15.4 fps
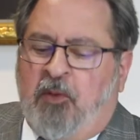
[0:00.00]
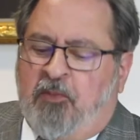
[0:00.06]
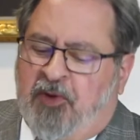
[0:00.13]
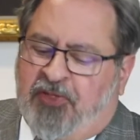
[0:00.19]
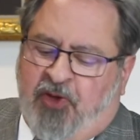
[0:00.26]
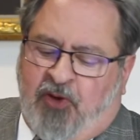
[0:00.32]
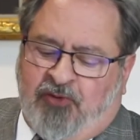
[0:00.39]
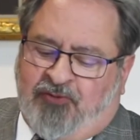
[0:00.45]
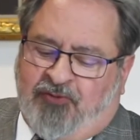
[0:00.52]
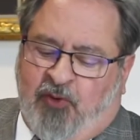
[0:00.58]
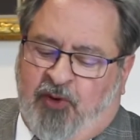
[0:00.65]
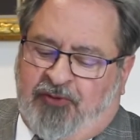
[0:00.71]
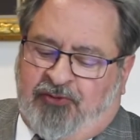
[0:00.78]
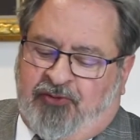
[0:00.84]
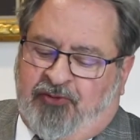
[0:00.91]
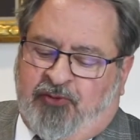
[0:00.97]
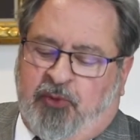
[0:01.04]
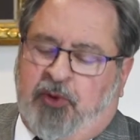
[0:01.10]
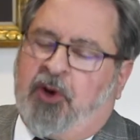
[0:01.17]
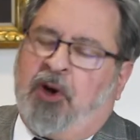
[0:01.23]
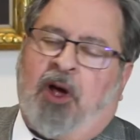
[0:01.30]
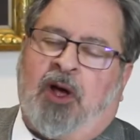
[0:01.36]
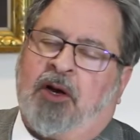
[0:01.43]
But those voices were
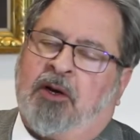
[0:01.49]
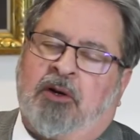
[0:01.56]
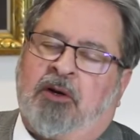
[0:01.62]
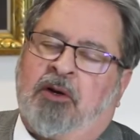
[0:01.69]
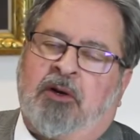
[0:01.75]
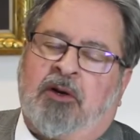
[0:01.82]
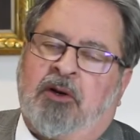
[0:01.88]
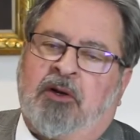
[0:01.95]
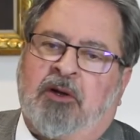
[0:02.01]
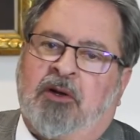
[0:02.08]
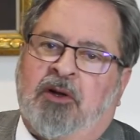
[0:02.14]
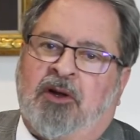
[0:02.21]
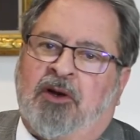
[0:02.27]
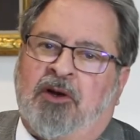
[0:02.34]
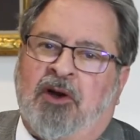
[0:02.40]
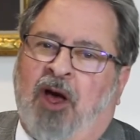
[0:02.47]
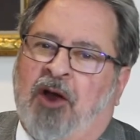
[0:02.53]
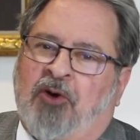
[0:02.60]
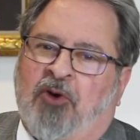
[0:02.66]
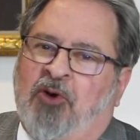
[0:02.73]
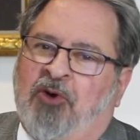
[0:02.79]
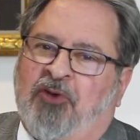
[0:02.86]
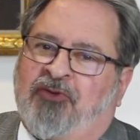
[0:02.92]
not
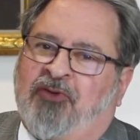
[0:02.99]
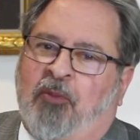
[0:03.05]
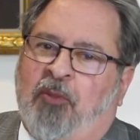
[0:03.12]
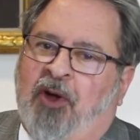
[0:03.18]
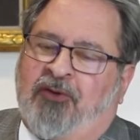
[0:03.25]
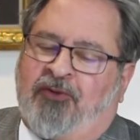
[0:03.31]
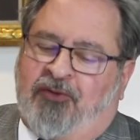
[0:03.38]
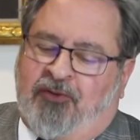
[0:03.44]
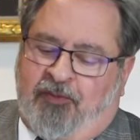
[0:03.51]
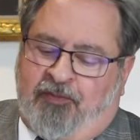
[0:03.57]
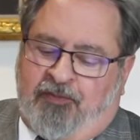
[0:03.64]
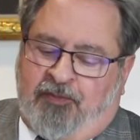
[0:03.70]
heard so much.